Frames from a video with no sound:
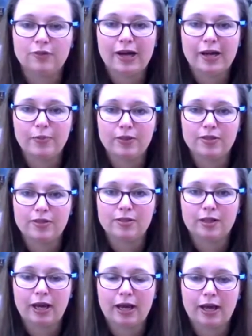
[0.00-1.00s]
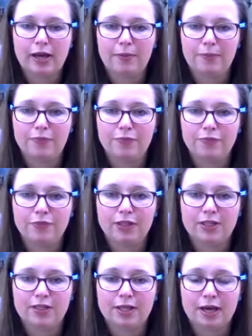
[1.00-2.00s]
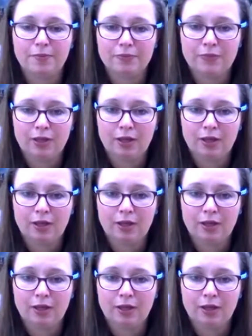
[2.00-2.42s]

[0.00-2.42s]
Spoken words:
fibres for this time.